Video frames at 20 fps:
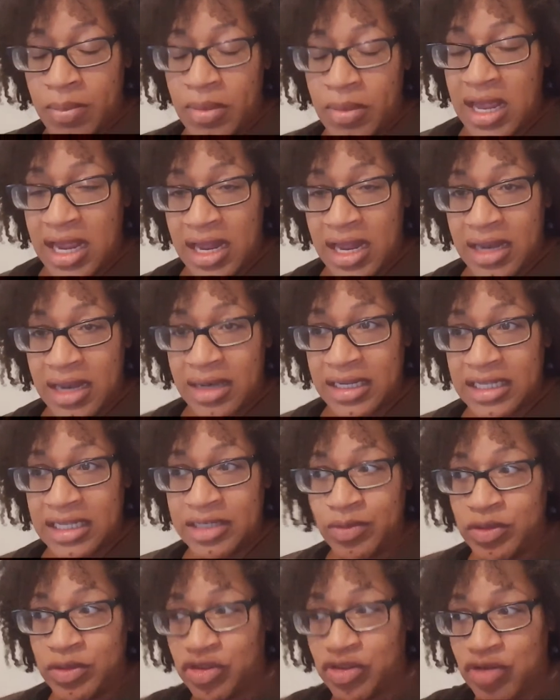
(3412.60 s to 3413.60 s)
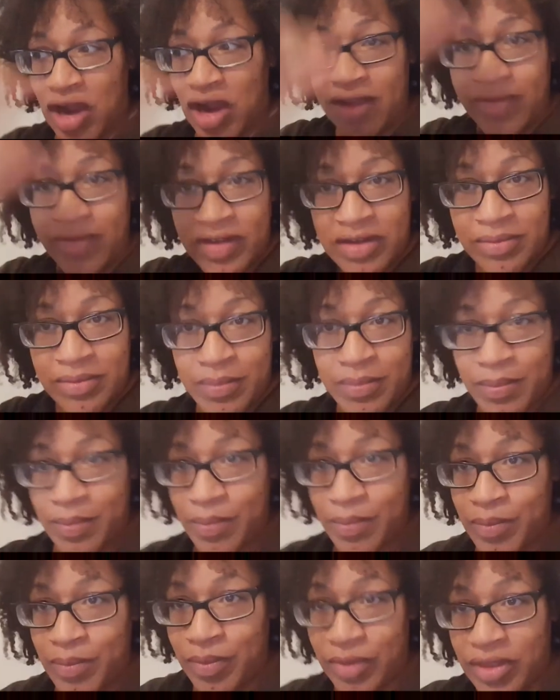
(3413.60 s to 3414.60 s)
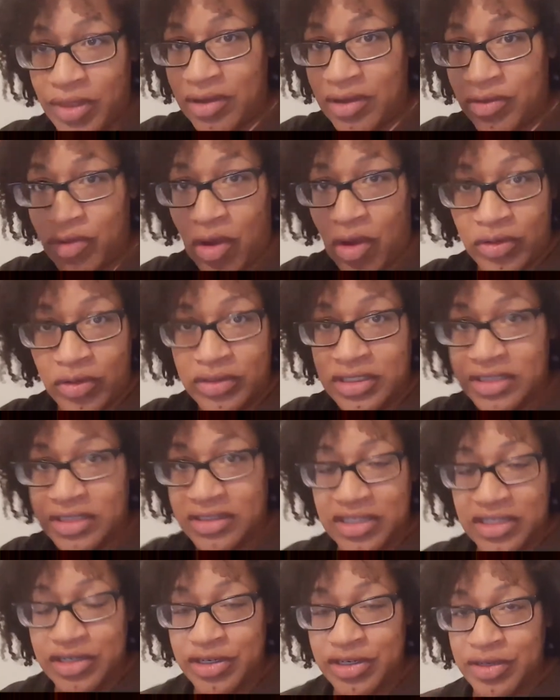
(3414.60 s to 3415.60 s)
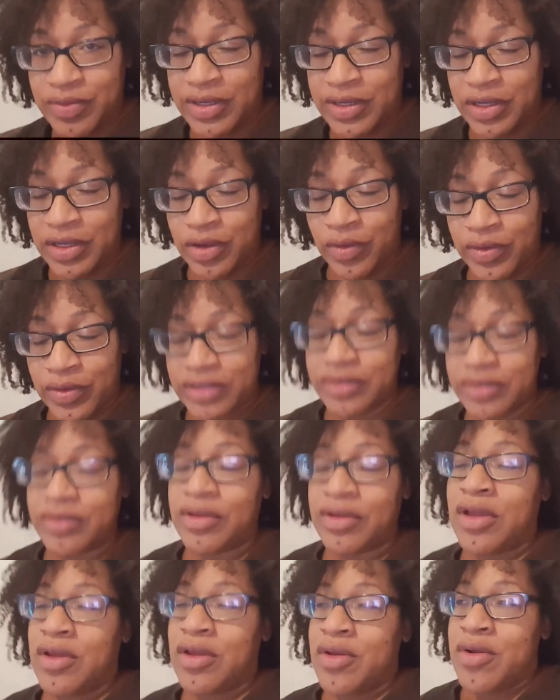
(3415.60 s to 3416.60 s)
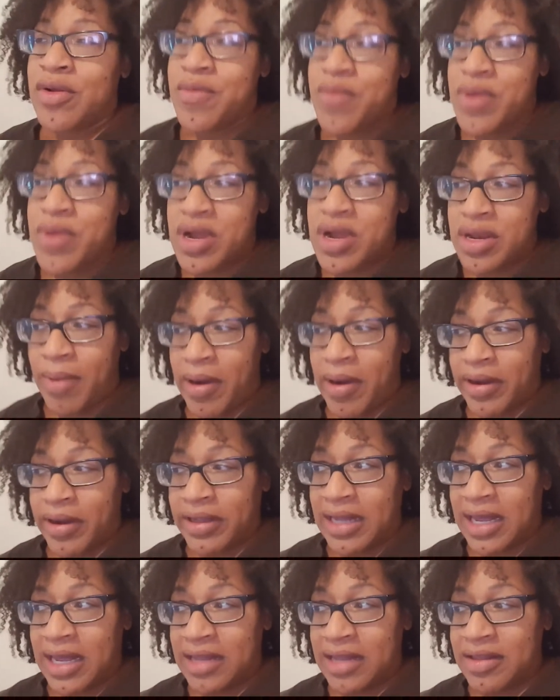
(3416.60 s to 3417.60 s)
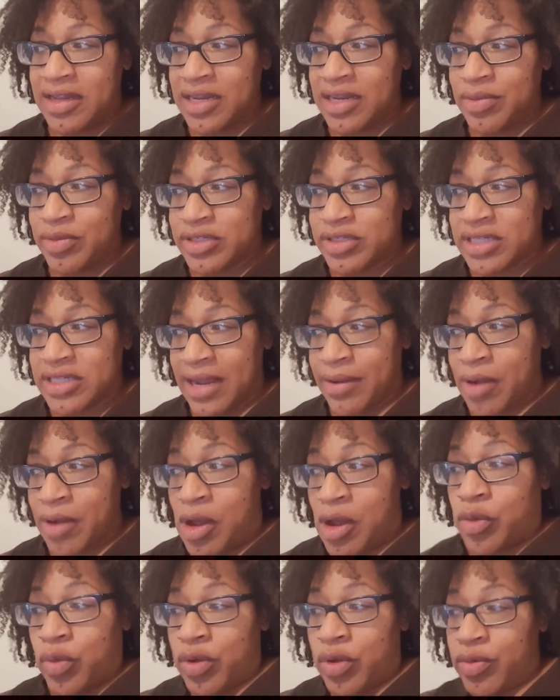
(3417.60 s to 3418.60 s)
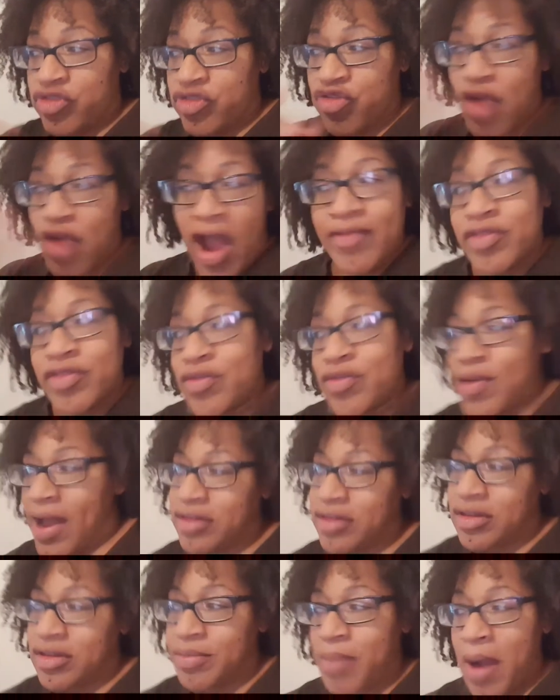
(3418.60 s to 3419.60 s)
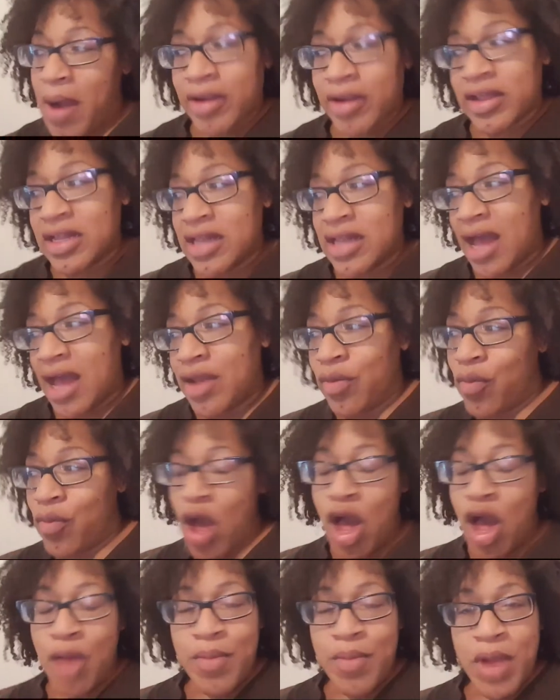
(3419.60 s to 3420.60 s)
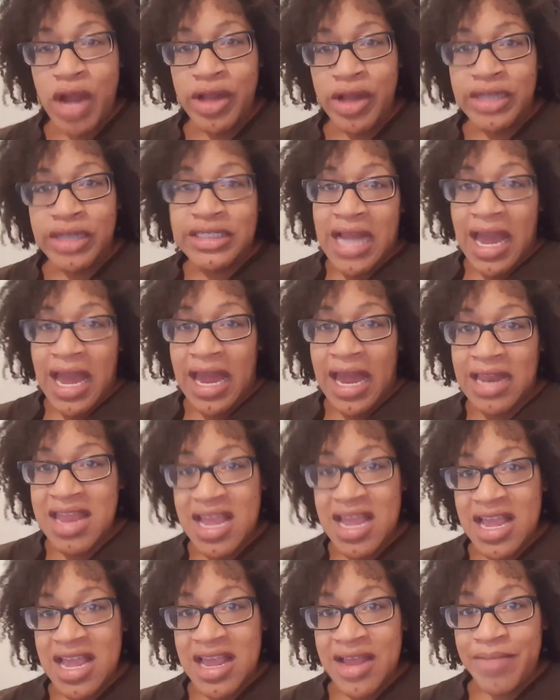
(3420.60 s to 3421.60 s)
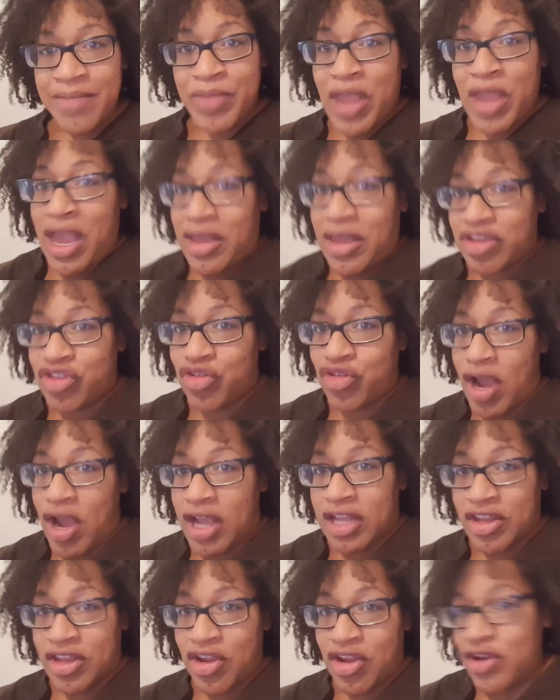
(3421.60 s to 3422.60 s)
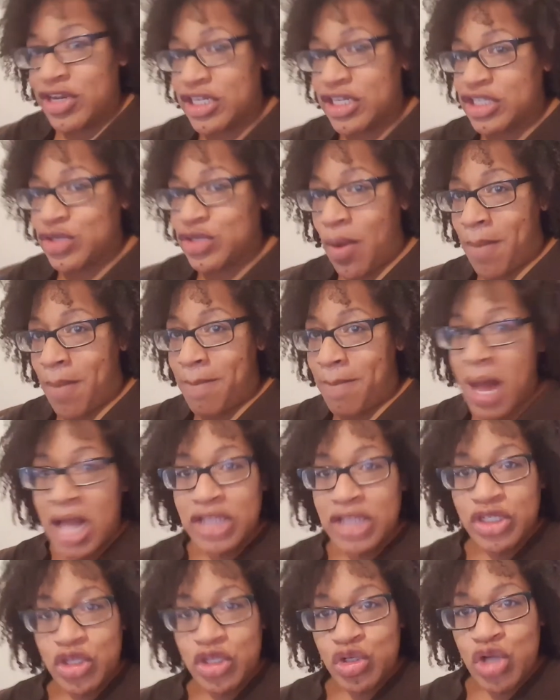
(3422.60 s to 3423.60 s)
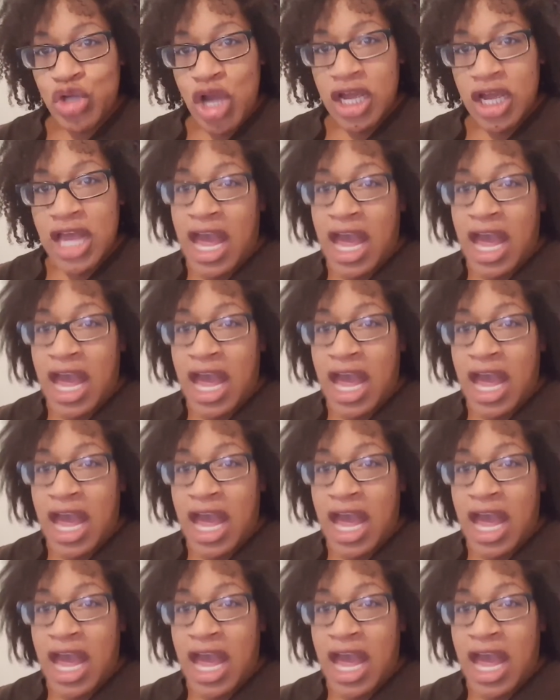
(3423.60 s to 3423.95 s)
And he was driving, holding the steering wheel, going in the parking lot. And then he was like, "We was driving around the parking lot at Walmart, and then the truck turned into a monster truck,